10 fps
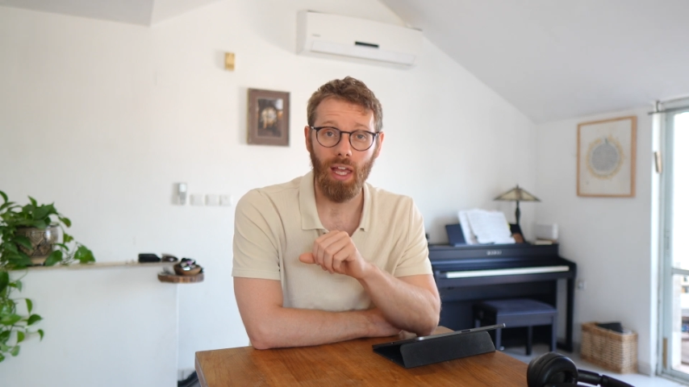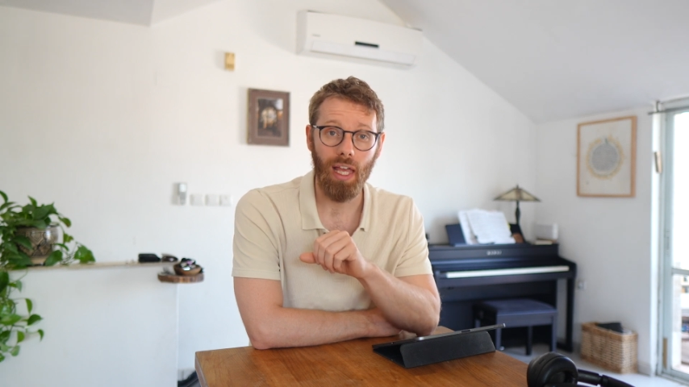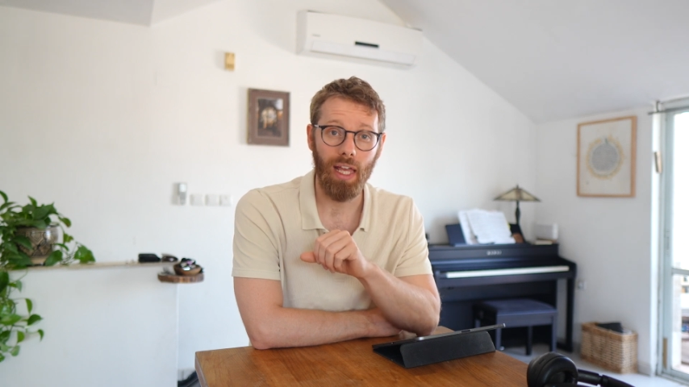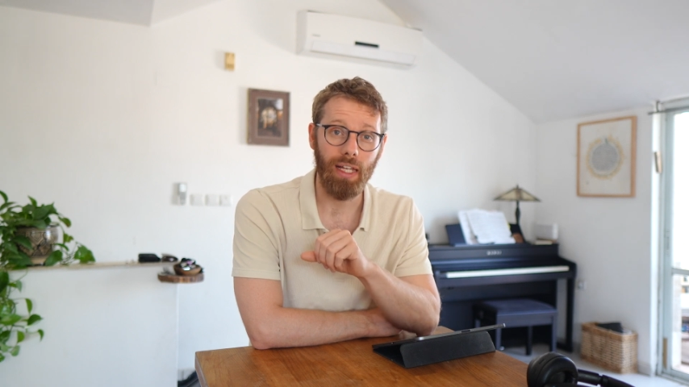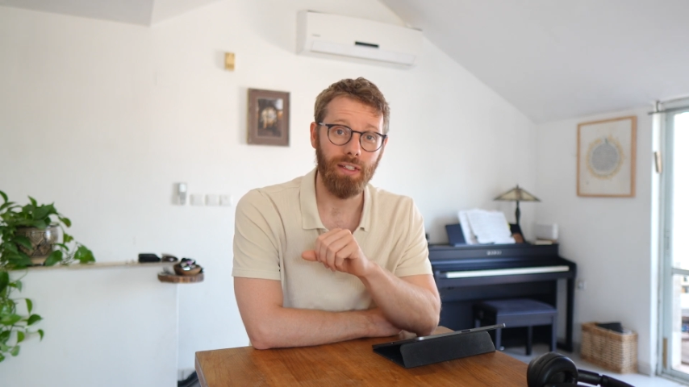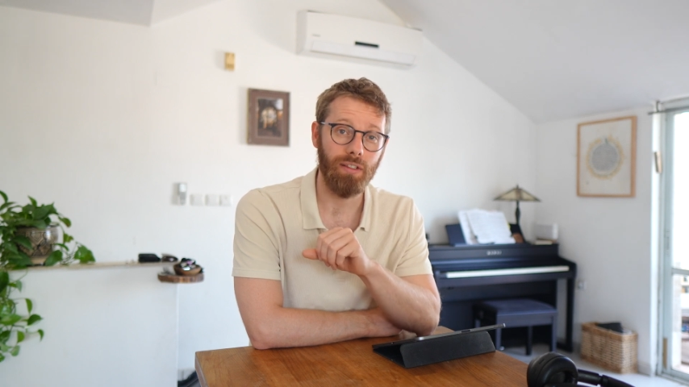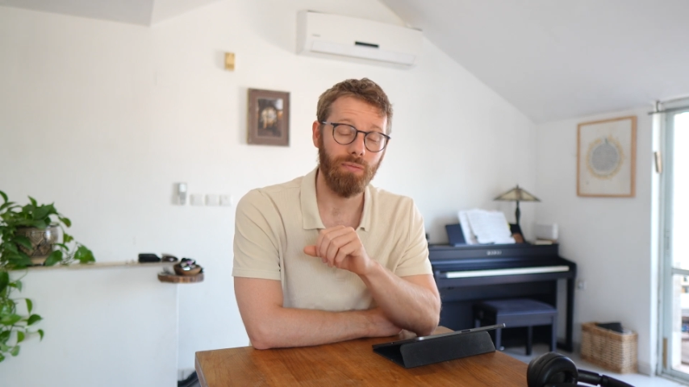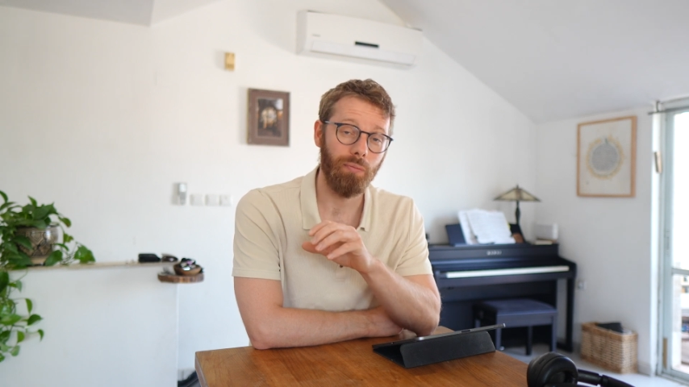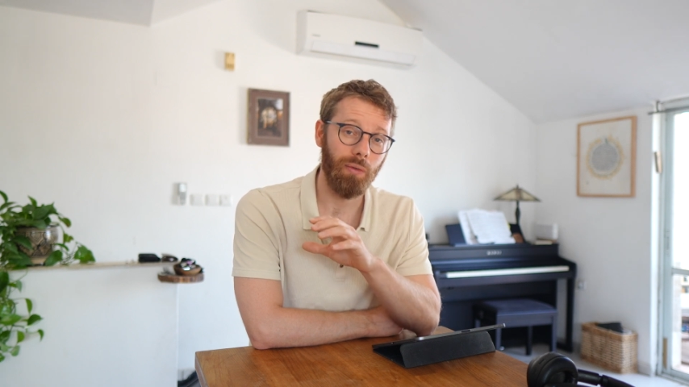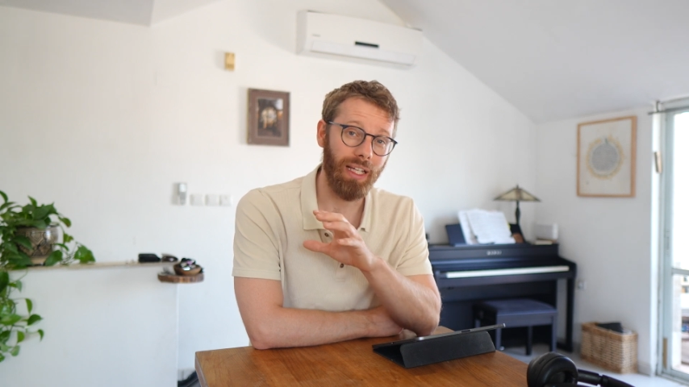And
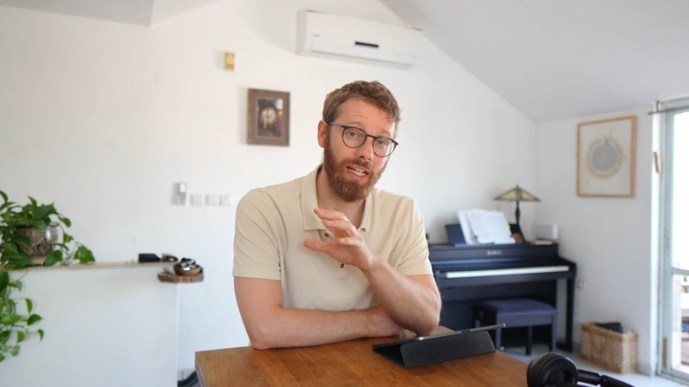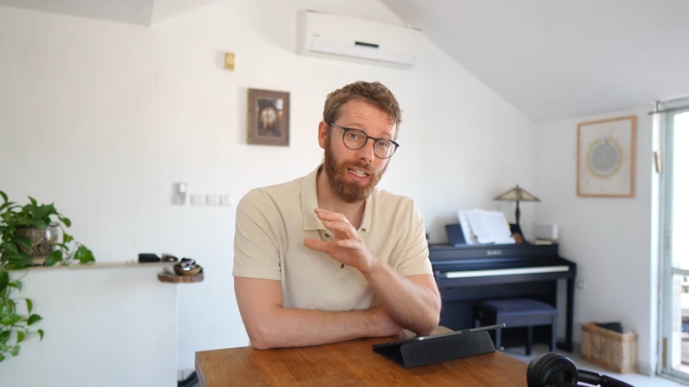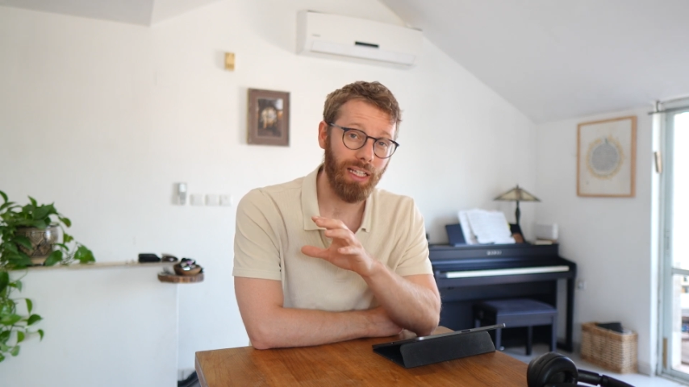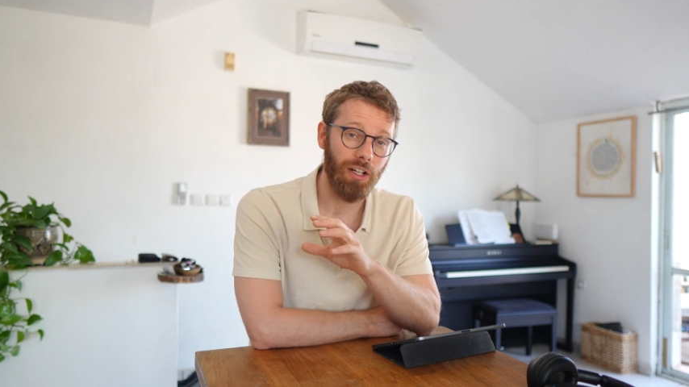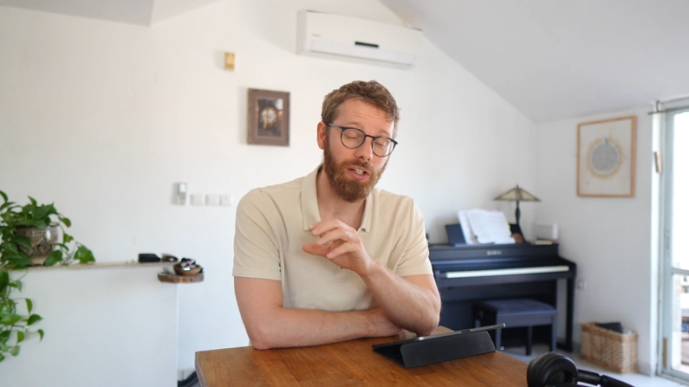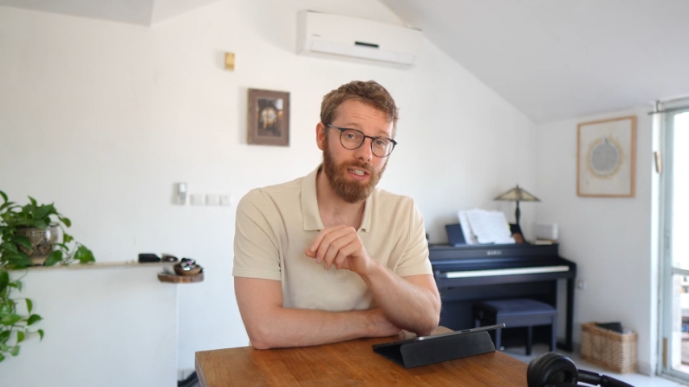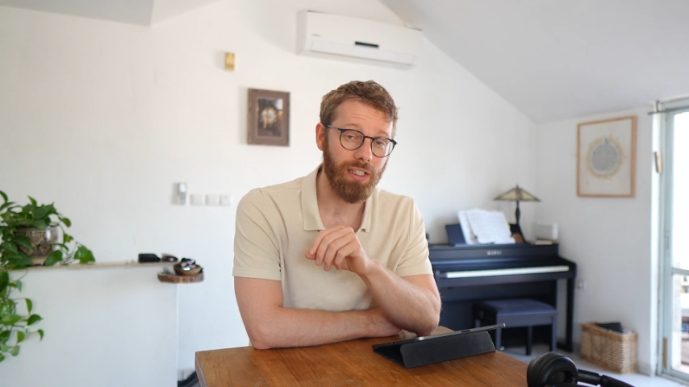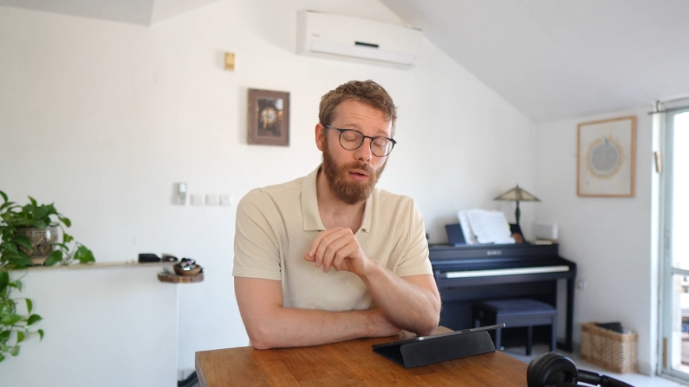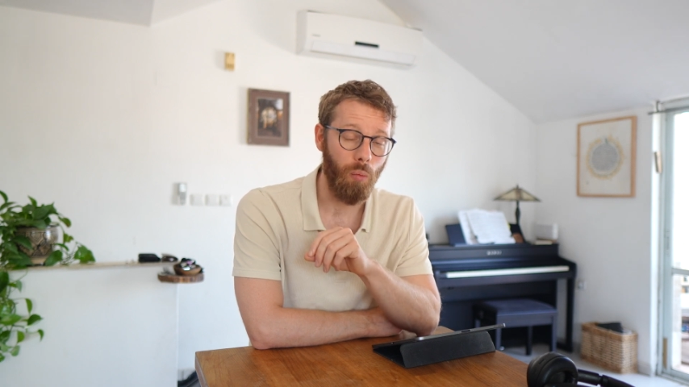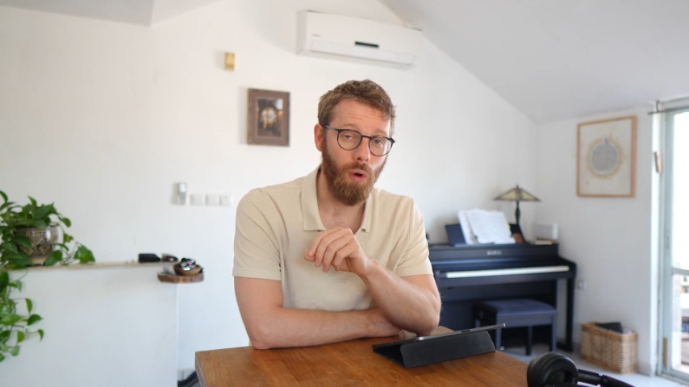gaining clarity is
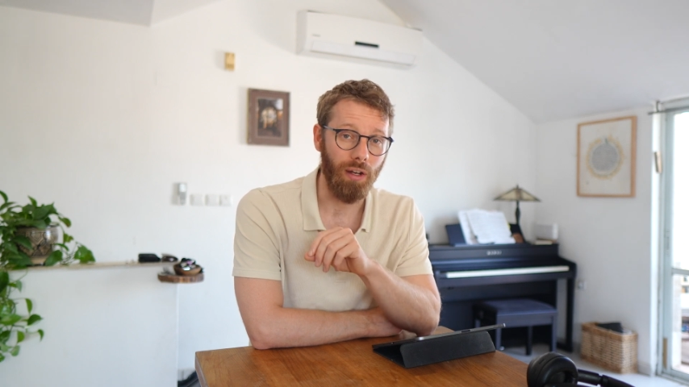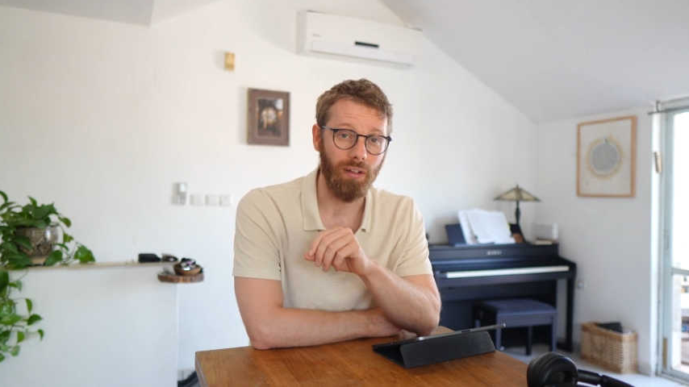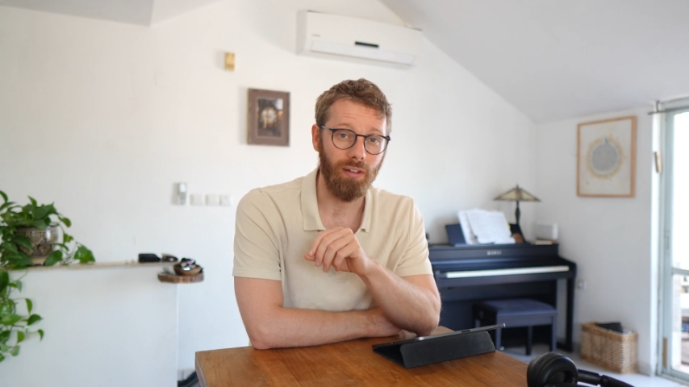step one.